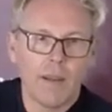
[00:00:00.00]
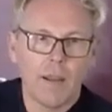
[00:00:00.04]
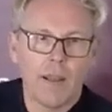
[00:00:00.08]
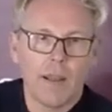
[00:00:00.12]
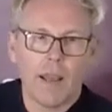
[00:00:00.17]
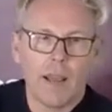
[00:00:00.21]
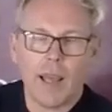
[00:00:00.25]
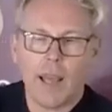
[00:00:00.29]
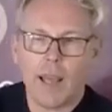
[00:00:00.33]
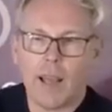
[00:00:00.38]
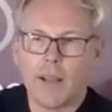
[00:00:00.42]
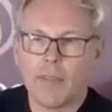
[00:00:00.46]

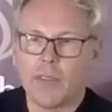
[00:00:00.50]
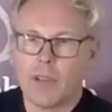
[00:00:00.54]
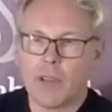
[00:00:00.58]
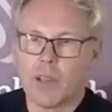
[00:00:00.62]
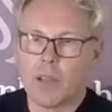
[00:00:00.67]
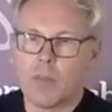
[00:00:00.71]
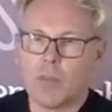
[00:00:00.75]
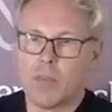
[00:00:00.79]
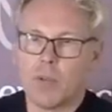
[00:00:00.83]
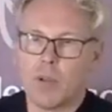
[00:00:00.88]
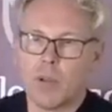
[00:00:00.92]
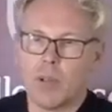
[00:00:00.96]
and the
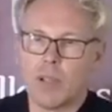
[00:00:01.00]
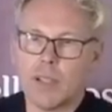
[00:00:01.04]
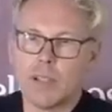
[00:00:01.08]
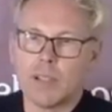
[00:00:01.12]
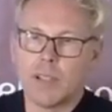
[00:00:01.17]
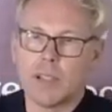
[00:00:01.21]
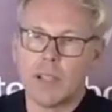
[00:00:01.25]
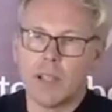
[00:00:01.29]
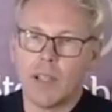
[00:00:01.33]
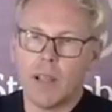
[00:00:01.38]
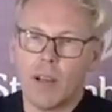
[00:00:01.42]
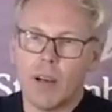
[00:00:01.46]

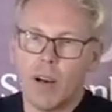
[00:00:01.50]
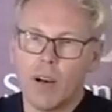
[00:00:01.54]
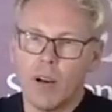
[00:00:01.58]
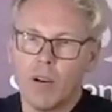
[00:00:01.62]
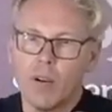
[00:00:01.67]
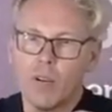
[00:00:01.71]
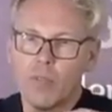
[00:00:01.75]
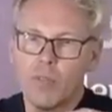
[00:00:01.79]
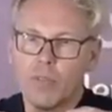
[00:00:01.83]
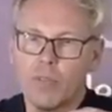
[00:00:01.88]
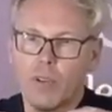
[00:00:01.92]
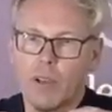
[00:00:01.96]
community
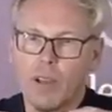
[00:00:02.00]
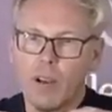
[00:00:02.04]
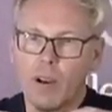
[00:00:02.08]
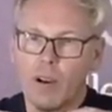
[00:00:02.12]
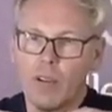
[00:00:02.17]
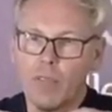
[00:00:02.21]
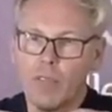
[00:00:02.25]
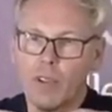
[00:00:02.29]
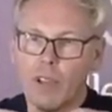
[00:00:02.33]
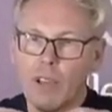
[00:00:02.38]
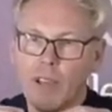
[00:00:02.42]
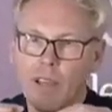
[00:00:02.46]
of, of
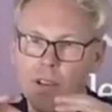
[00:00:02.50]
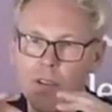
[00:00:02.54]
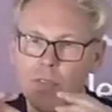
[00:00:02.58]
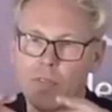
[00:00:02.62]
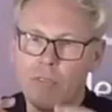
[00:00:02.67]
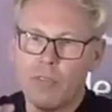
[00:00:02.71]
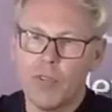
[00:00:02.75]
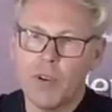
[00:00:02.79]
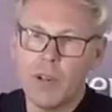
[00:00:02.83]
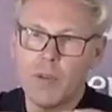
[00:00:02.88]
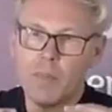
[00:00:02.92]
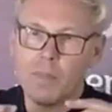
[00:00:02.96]

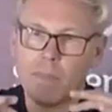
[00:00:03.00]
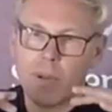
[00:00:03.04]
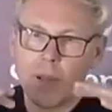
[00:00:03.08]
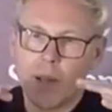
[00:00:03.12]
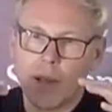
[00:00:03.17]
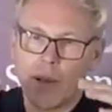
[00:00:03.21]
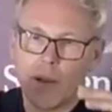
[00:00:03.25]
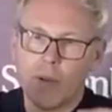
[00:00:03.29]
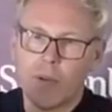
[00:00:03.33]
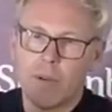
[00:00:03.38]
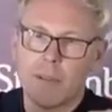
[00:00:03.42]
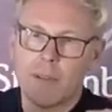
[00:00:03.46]
every
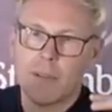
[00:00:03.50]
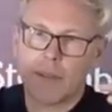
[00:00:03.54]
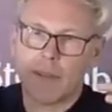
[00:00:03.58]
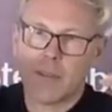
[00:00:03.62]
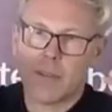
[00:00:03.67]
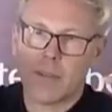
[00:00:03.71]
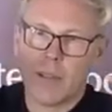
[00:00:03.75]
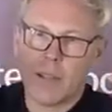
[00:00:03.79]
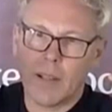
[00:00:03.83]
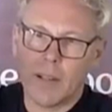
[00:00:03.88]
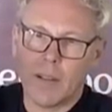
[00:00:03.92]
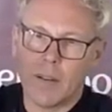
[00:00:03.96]
parent
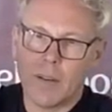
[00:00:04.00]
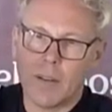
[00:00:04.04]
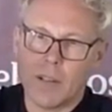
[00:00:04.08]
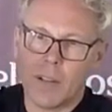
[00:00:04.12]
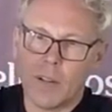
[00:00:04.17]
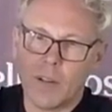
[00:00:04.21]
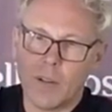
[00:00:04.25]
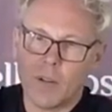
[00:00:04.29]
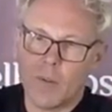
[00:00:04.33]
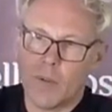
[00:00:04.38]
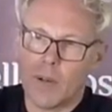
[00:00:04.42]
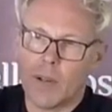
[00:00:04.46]
in the
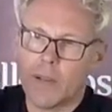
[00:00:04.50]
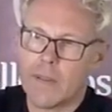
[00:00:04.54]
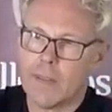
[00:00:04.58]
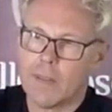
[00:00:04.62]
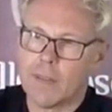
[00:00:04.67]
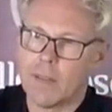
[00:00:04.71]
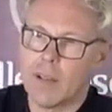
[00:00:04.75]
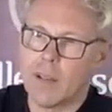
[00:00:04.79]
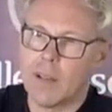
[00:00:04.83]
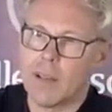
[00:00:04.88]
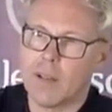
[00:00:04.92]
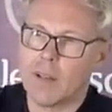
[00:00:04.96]
U S
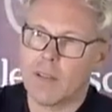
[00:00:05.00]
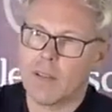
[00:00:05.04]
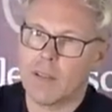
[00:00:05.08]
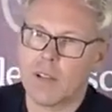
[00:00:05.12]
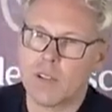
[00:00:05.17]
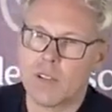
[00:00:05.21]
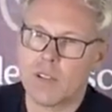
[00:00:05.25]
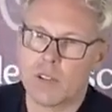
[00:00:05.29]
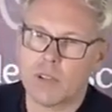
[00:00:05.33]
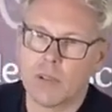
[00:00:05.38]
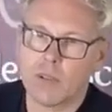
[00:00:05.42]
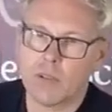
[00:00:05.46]
sending their
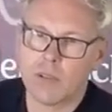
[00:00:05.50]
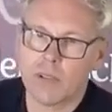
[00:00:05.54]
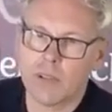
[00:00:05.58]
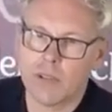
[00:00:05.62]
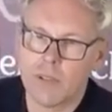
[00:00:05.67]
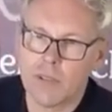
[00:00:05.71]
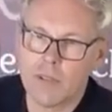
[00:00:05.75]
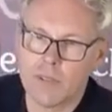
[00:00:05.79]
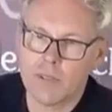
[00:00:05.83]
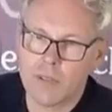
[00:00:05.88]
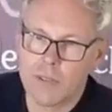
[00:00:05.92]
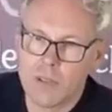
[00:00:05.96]
children
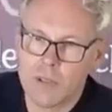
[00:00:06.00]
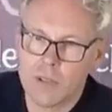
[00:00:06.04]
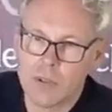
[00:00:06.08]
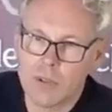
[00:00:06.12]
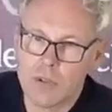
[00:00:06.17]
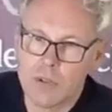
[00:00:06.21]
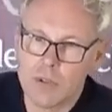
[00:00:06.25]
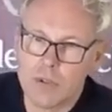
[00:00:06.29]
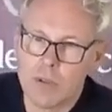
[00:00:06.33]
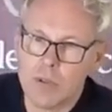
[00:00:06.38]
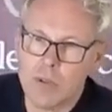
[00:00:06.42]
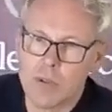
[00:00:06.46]
to
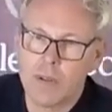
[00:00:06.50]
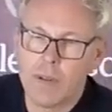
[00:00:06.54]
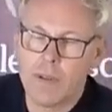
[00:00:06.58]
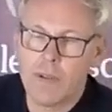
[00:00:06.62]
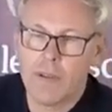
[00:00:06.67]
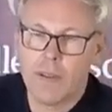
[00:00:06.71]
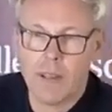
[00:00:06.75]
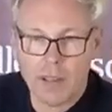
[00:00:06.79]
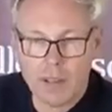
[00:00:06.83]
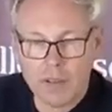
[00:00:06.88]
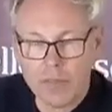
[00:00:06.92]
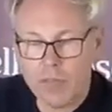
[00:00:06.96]
school
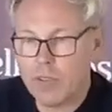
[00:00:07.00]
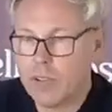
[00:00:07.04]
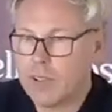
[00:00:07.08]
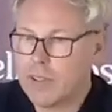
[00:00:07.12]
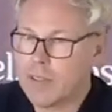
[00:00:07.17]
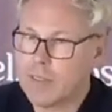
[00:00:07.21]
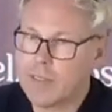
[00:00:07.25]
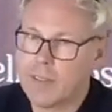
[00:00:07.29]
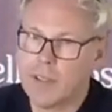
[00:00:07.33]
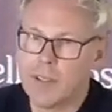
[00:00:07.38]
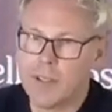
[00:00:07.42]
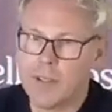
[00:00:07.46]
every
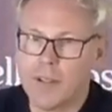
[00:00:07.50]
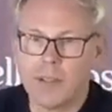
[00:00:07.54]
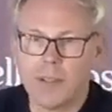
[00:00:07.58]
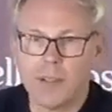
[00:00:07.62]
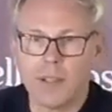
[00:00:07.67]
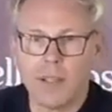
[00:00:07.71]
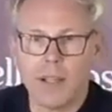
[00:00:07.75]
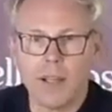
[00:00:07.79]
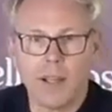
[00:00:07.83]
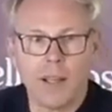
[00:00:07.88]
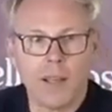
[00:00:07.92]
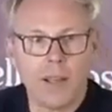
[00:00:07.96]
single
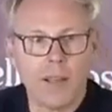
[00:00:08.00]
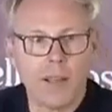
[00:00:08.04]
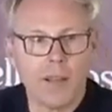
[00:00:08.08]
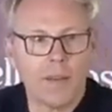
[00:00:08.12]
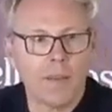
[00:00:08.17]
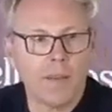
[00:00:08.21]
day,